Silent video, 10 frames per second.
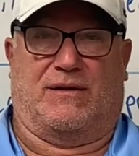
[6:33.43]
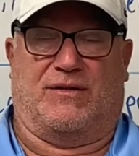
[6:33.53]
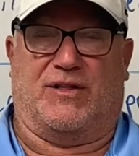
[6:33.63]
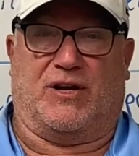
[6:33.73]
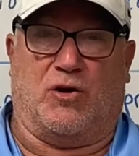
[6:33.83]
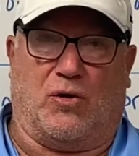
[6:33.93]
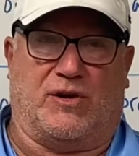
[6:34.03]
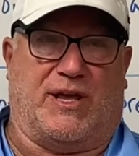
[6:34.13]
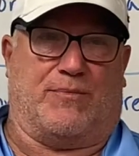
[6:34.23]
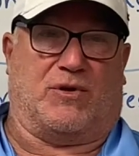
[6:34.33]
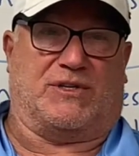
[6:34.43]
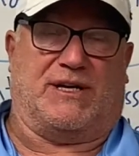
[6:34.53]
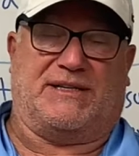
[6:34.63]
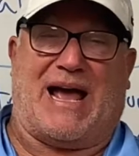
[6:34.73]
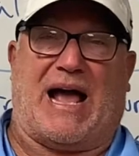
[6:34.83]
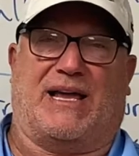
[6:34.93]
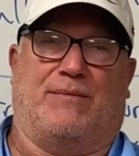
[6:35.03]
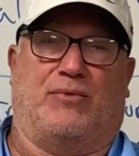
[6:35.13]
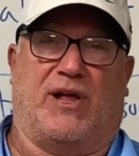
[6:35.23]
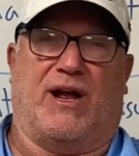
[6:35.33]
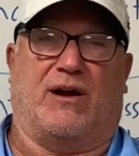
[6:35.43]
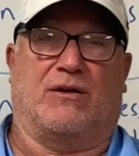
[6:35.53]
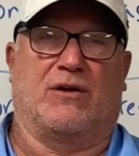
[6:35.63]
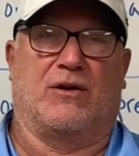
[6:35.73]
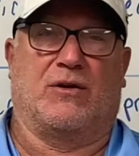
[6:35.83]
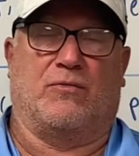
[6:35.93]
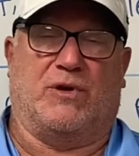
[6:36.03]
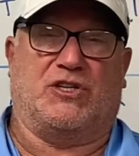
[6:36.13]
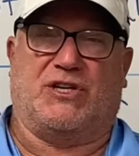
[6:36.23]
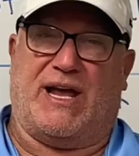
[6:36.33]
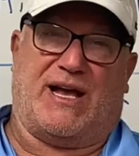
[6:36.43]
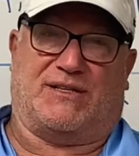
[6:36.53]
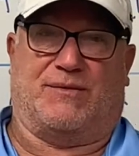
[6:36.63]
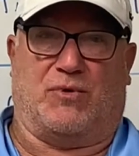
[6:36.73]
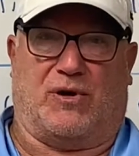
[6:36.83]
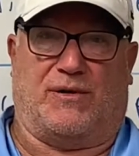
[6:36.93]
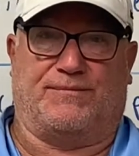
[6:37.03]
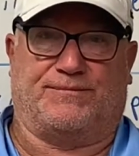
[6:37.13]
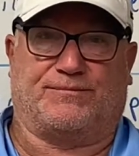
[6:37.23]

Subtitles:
The goalkeeper is an attacking player when she has the ball.